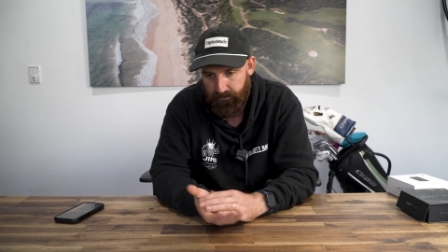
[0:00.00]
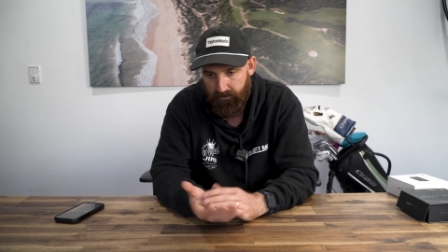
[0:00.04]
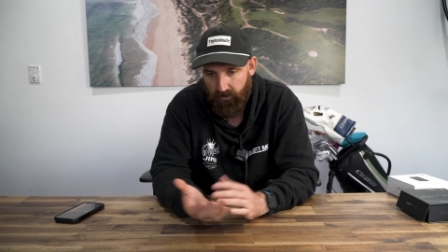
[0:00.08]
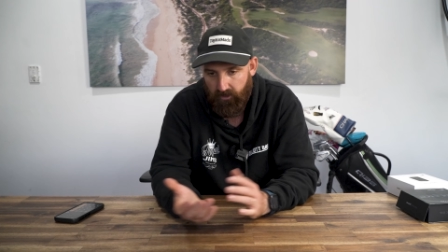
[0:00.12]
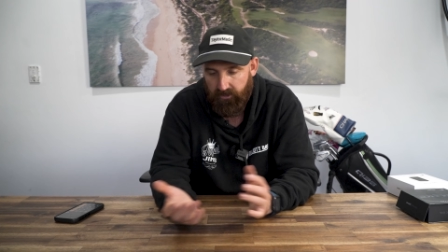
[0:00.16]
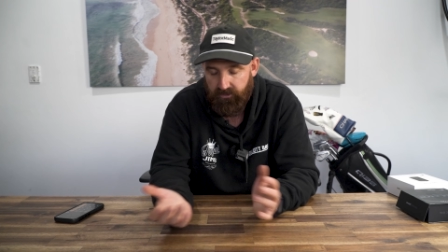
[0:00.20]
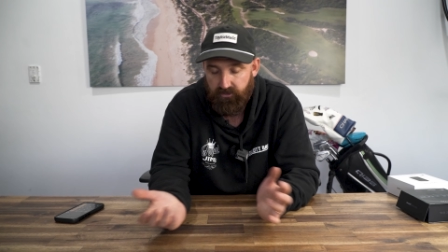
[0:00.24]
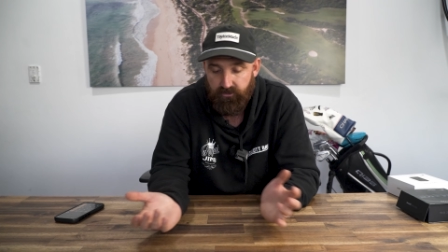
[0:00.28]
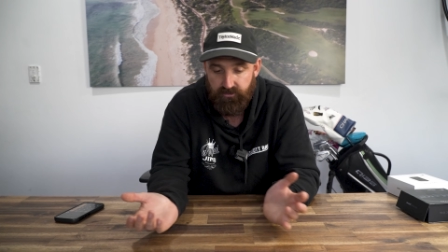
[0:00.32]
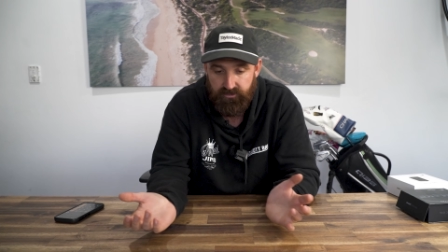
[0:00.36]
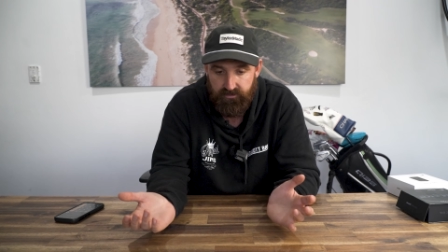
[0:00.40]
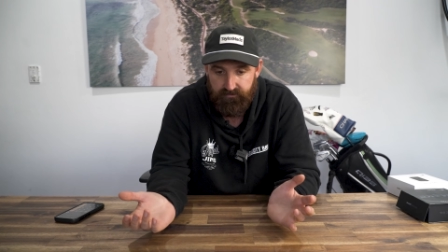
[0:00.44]
I
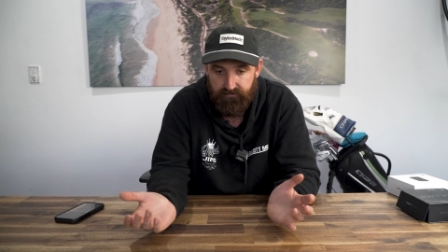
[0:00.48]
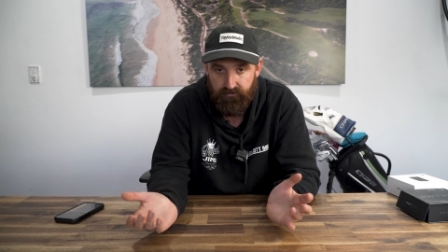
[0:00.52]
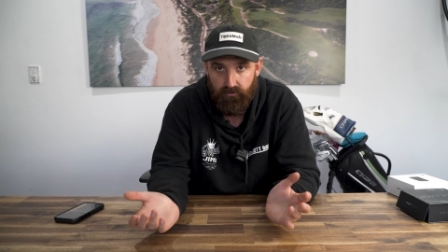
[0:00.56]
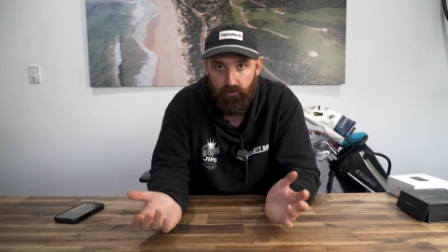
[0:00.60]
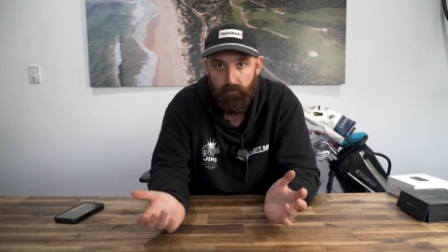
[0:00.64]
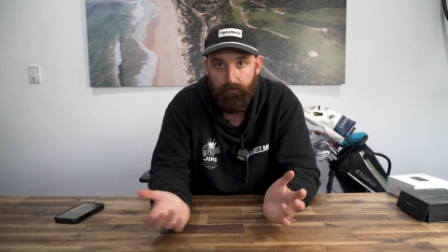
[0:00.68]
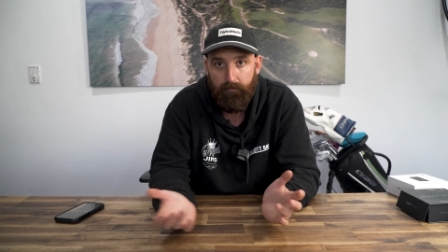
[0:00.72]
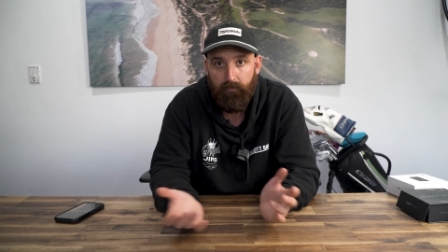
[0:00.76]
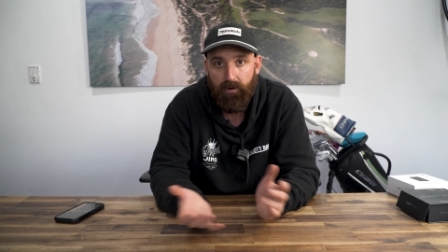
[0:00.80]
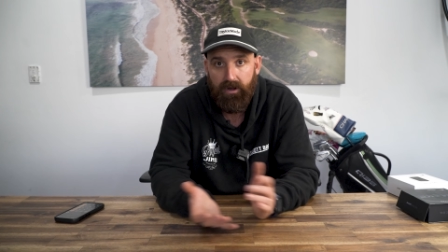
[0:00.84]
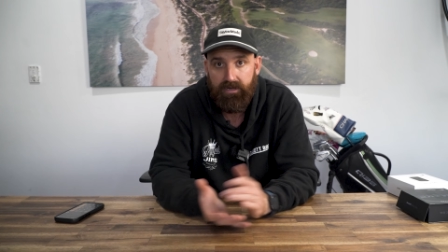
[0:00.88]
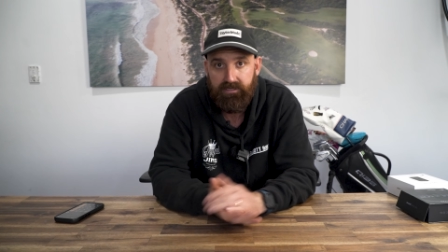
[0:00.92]
use it for
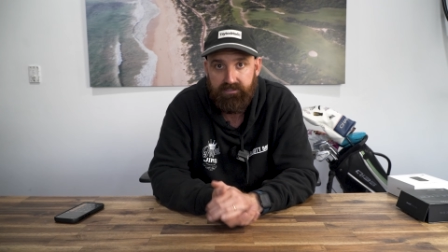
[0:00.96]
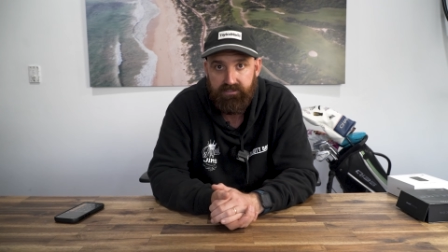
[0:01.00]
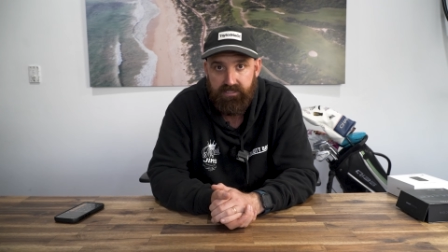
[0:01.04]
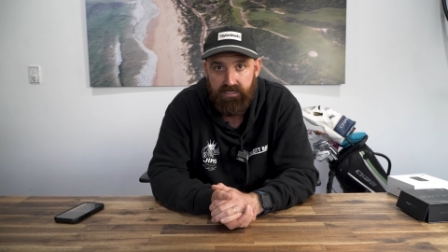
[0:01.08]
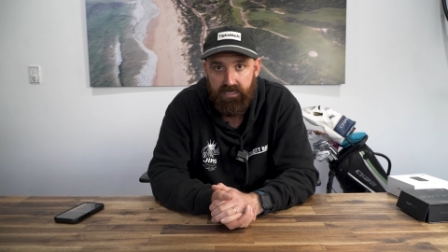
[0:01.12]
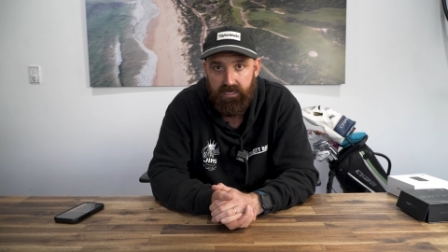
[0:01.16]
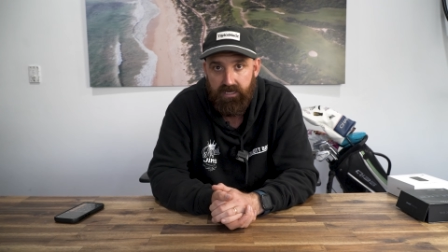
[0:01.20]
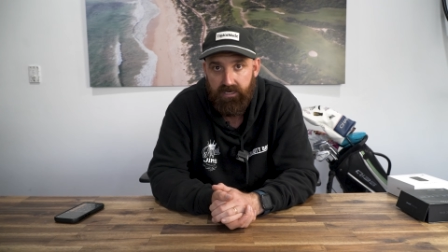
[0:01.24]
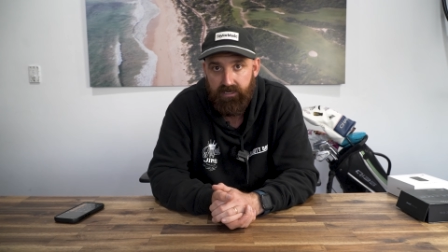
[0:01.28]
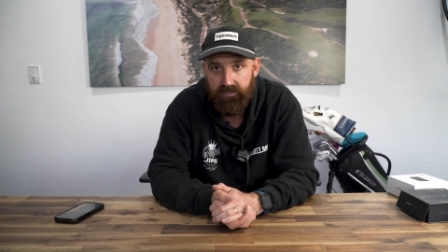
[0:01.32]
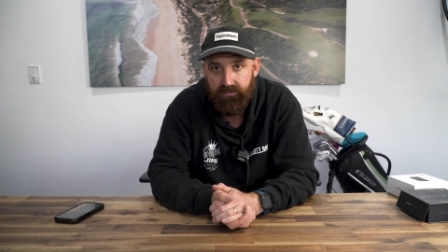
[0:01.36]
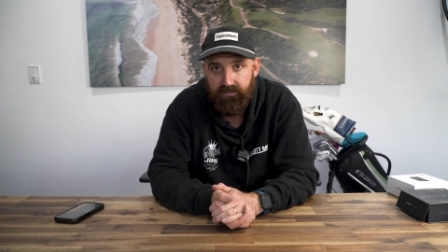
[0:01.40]
a
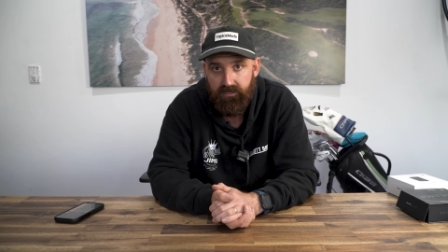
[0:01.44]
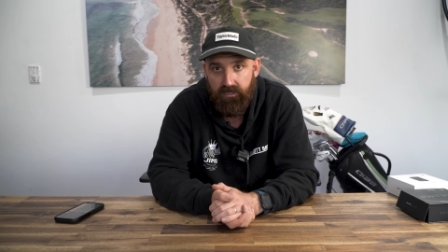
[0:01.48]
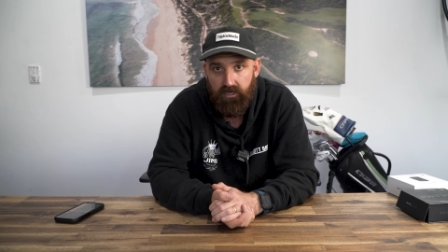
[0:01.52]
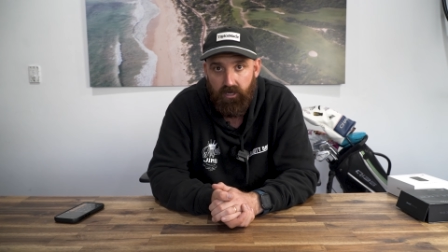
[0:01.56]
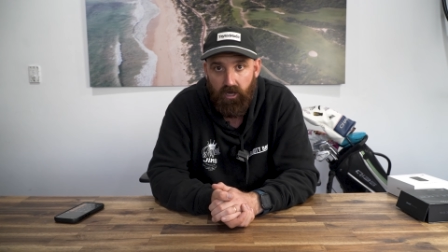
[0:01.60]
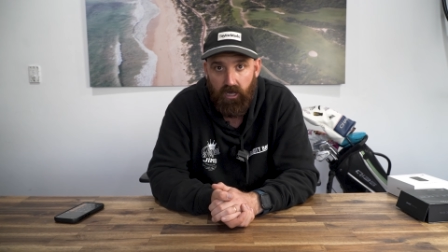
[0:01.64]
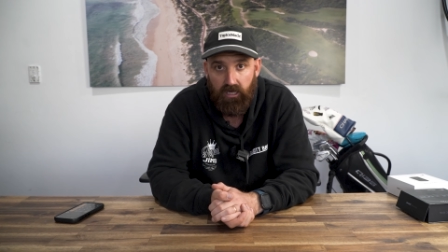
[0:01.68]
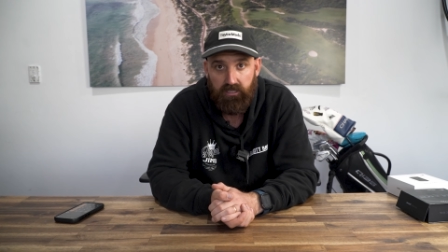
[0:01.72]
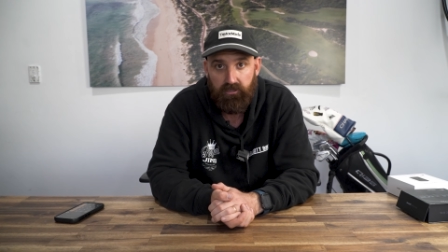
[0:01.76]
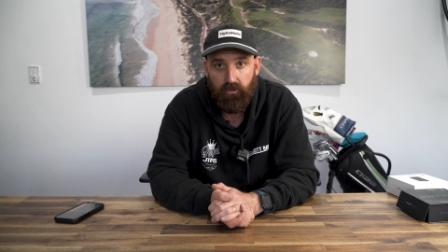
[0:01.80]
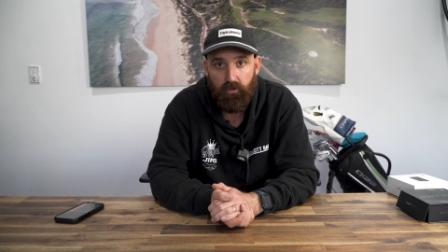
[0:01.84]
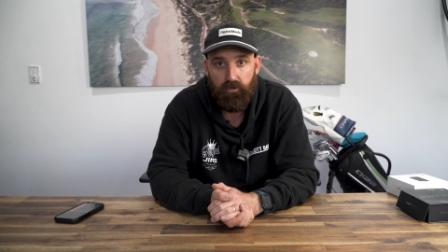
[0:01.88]
breakdown.
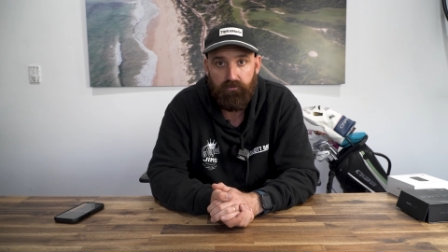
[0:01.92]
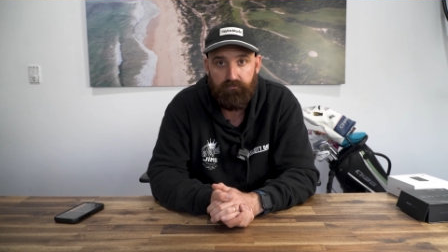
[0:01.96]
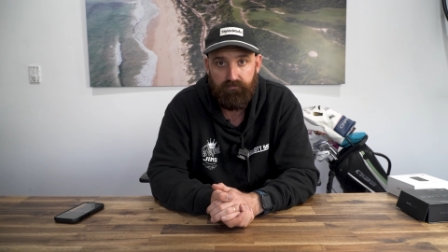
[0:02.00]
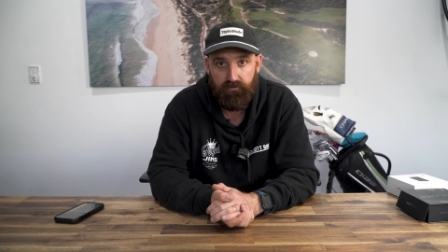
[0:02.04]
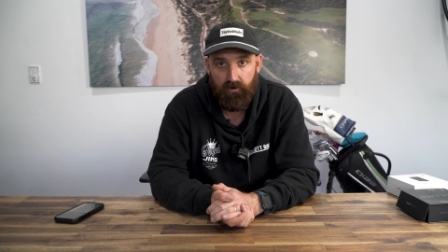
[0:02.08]
I learned